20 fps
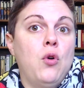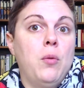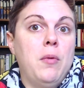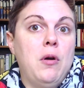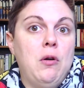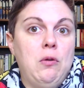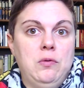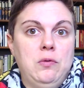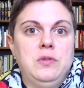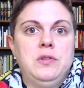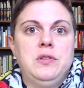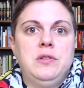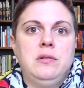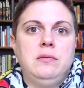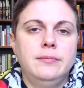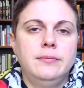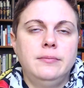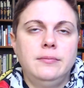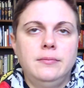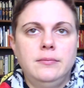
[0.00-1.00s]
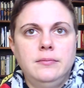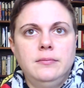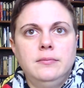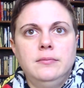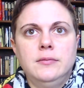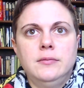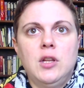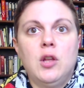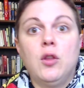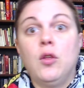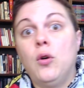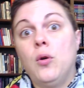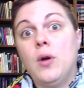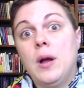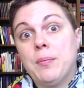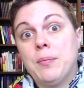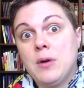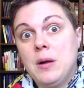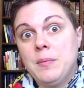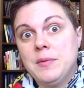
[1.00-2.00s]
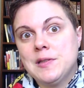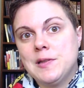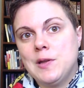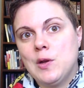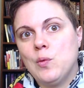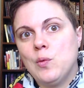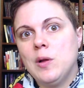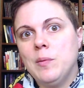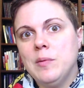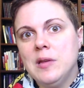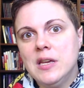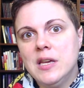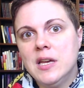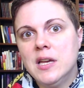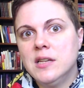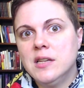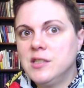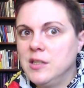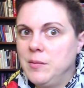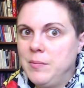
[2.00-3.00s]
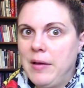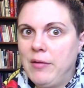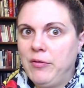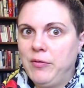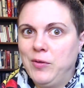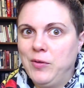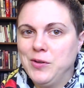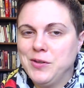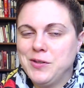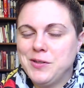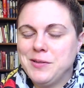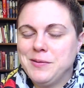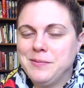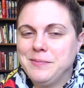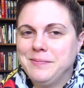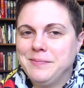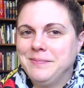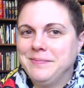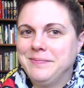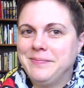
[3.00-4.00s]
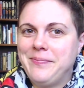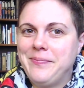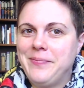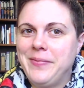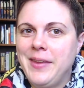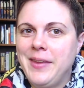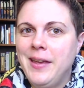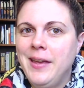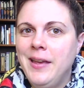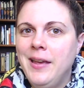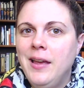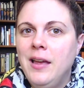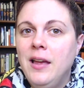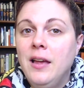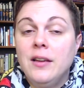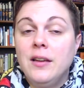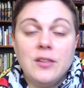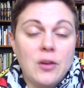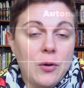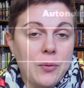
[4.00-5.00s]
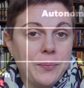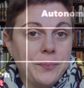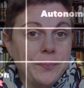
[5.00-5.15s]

modes, although I promise there will be some mouthfuls. So